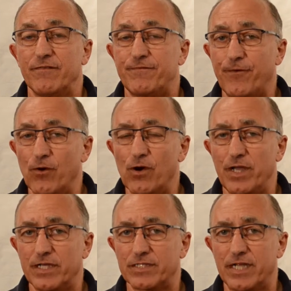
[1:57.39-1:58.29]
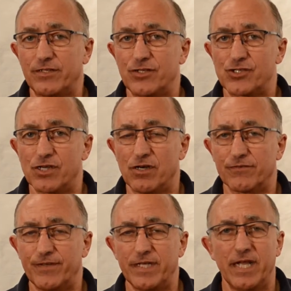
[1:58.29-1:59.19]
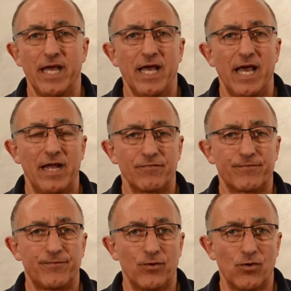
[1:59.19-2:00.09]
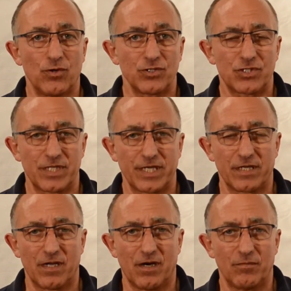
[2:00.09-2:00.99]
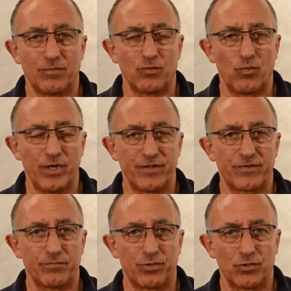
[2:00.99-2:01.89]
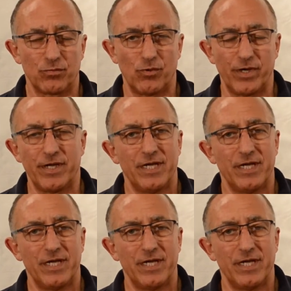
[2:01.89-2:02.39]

4 extended shark fin, and 4 single arm with pull buoy.